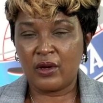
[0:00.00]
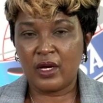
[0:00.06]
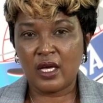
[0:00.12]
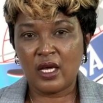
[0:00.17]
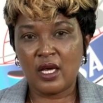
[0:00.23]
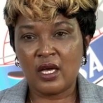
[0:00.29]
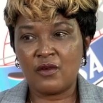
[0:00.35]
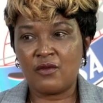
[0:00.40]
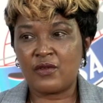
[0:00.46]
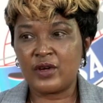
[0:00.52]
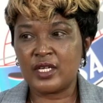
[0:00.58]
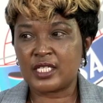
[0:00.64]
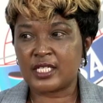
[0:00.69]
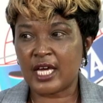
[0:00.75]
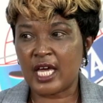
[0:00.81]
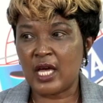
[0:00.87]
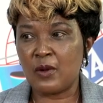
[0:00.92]
every
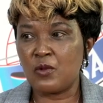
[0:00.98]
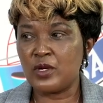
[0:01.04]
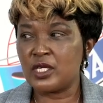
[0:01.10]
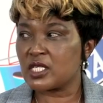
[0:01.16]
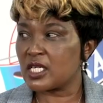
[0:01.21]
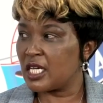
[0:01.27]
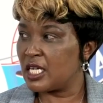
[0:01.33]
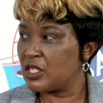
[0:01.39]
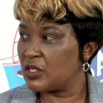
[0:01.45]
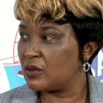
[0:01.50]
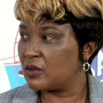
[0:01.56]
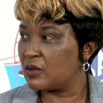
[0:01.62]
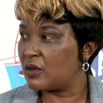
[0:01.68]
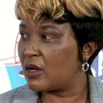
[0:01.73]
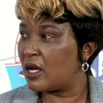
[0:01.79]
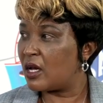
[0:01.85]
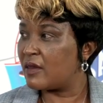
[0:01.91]
time we
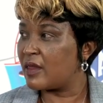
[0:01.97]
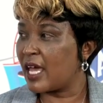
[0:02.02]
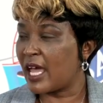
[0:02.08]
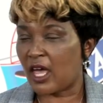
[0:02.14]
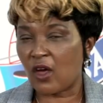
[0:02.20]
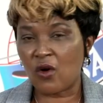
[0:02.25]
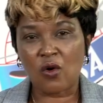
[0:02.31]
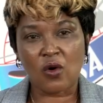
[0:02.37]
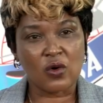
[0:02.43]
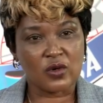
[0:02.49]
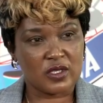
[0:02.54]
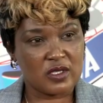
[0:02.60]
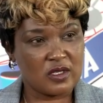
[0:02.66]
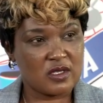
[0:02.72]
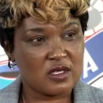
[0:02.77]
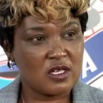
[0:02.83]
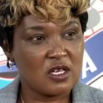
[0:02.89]
schedule the ICAO
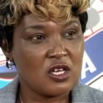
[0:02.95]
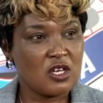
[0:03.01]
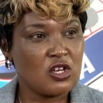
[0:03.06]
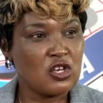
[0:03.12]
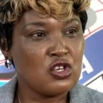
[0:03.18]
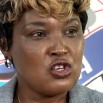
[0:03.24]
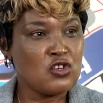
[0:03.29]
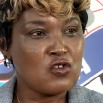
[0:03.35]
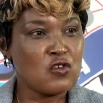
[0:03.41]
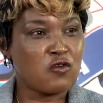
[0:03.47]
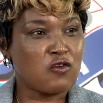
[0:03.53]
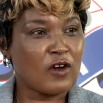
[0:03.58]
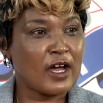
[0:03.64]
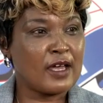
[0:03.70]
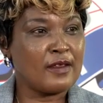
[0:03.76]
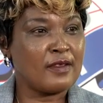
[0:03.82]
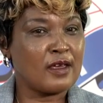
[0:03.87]
courses, you'll
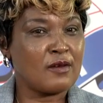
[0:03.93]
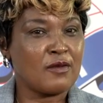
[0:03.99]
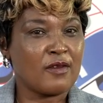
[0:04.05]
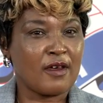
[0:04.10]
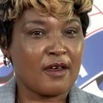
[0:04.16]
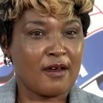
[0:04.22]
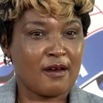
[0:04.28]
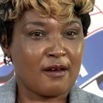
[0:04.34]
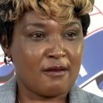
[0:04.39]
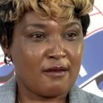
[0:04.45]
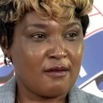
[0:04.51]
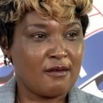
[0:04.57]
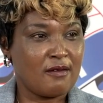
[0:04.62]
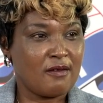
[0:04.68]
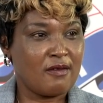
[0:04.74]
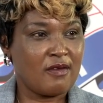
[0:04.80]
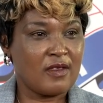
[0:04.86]
find them there.
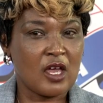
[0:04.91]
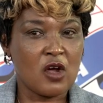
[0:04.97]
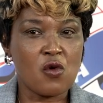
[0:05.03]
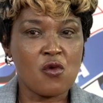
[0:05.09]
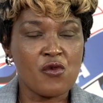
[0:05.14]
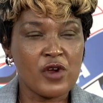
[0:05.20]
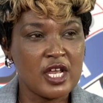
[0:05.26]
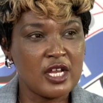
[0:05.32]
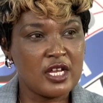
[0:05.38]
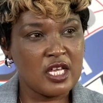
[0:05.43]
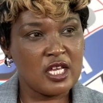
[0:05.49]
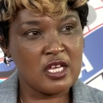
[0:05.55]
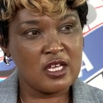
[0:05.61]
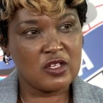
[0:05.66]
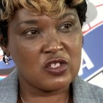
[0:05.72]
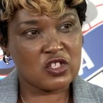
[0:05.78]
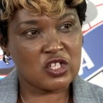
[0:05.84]
They are
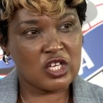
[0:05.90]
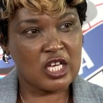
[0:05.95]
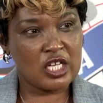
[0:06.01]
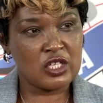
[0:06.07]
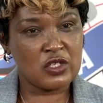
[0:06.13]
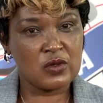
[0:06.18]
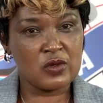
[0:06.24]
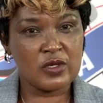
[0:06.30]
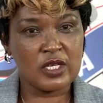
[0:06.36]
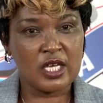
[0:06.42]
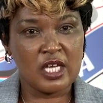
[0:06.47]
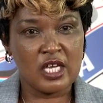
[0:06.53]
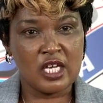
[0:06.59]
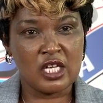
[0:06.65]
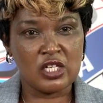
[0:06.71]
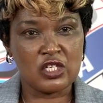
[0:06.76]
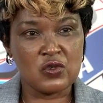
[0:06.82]
already scheduled
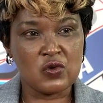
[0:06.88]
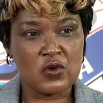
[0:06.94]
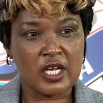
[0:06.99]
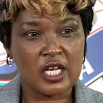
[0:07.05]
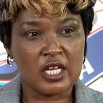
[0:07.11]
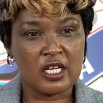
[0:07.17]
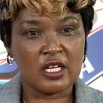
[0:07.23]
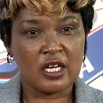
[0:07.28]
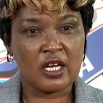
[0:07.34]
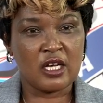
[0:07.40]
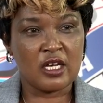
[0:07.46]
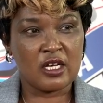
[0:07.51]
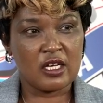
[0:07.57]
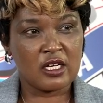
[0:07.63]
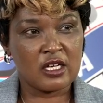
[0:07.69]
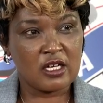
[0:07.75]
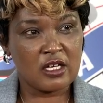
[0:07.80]
and you can
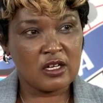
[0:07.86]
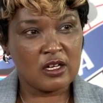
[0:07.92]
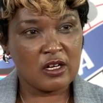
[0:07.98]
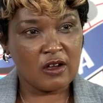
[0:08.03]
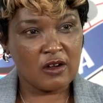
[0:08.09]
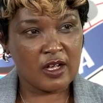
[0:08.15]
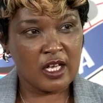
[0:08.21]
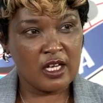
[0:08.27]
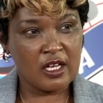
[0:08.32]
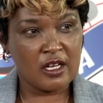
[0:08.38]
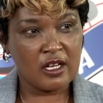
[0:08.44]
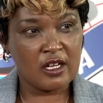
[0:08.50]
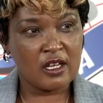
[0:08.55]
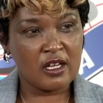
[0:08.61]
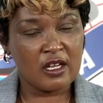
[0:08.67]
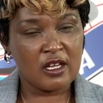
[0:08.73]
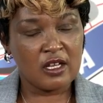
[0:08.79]
log
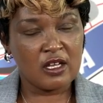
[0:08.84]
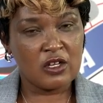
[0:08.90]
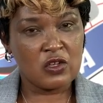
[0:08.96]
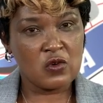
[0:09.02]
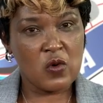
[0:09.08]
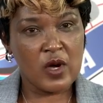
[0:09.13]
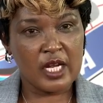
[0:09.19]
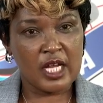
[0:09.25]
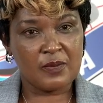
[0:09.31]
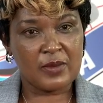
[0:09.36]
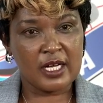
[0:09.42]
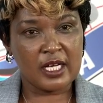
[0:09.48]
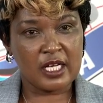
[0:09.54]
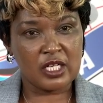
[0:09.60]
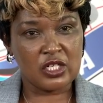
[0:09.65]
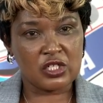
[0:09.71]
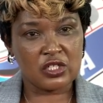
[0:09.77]
in, do an
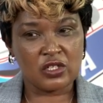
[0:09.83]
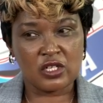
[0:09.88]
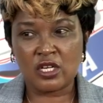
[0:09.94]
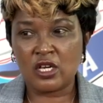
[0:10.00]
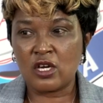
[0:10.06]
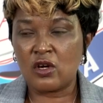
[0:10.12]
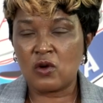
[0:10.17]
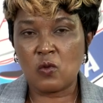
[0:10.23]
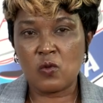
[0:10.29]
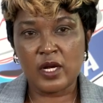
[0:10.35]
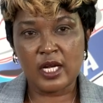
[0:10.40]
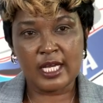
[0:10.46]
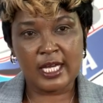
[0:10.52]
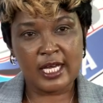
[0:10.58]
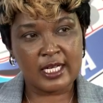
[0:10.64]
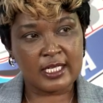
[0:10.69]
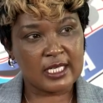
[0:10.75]
application, we'll
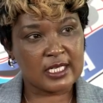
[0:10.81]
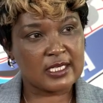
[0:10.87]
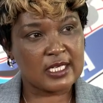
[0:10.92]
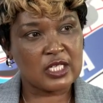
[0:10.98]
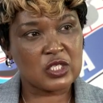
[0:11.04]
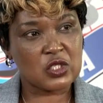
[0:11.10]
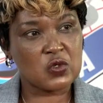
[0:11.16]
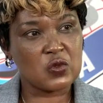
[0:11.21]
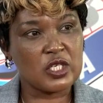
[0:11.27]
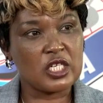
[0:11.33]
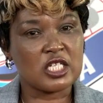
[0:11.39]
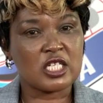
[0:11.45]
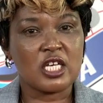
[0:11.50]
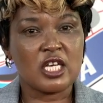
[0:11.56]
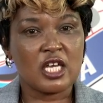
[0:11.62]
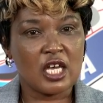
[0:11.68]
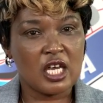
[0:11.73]
get access to it,
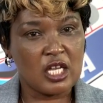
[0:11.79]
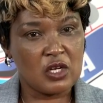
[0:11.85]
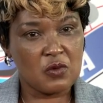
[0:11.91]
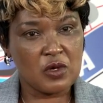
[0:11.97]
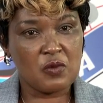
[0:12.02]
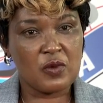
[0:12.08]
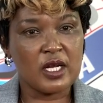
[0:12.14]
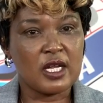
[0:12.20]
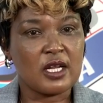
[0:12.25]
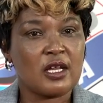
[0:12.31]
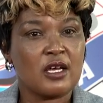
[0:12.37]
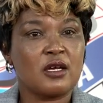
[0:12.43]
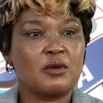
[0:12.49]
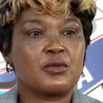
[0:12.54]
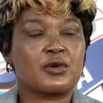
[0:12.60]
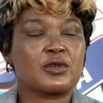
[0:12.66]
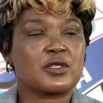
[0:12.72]
and we
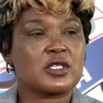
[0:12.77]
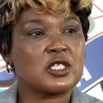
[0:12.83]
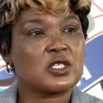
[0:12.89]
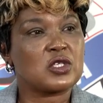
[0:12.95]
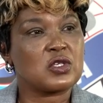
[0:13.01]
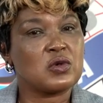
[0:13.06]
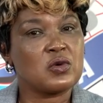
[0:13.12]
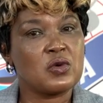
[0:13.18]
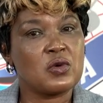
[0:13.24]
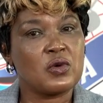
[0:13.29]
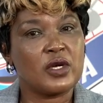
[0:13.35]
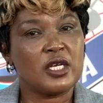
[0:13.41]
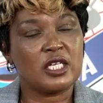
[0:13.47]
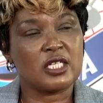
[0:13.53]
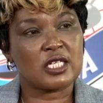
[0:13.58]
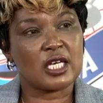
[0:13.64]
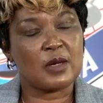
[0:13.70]
will process you
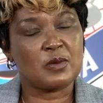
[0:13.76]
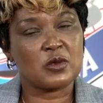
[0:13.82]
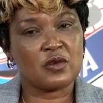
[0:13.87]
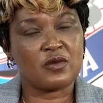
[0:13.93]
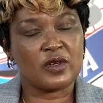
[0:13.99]
in terms of